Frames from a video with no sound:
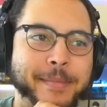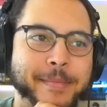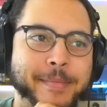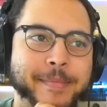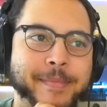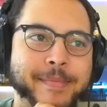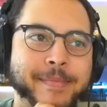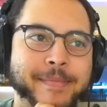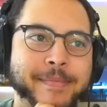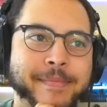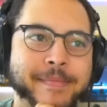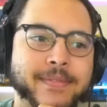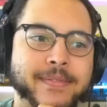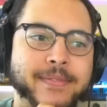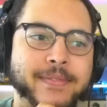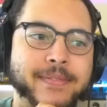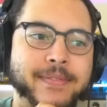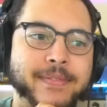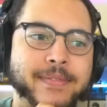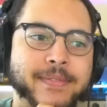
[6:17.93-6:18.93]

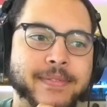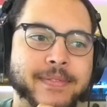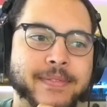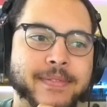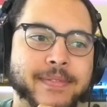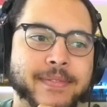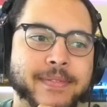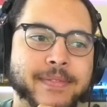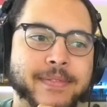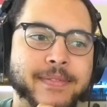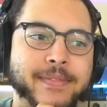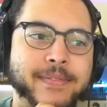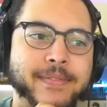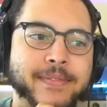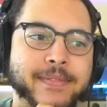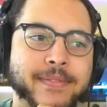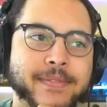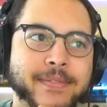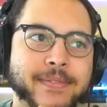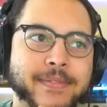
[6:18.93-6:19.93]

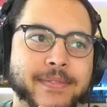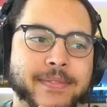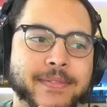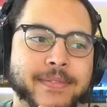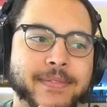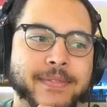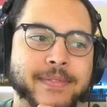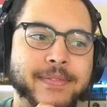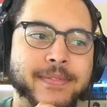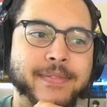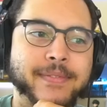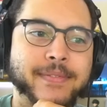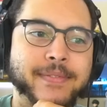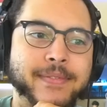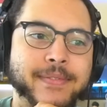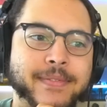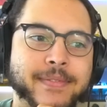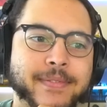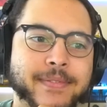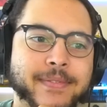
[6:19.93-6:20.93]

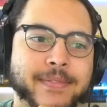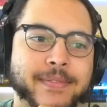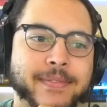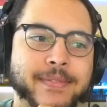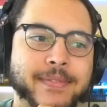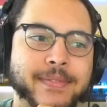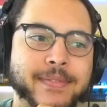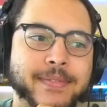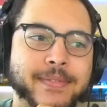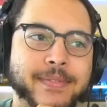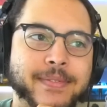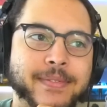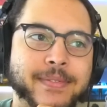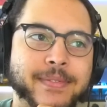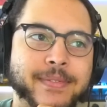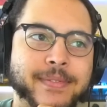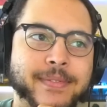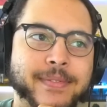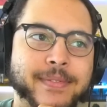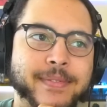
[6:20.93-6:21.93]

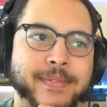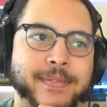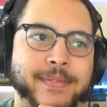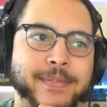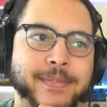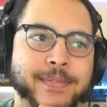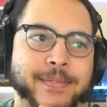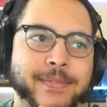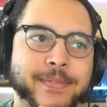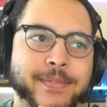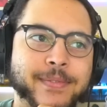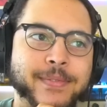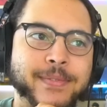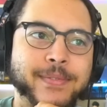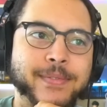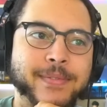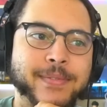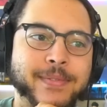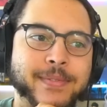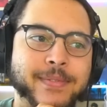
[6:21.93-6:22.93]

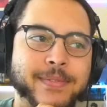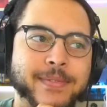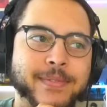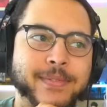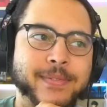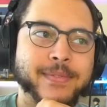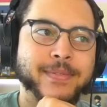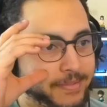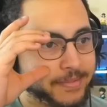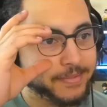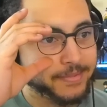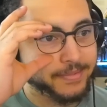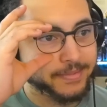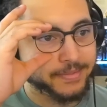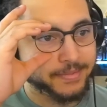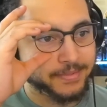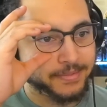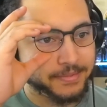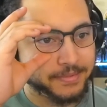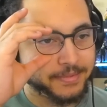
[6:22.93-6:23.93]

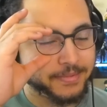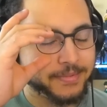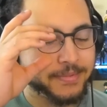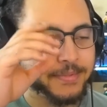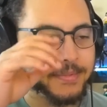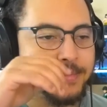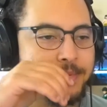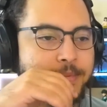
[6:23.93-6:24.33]
Nothing is said.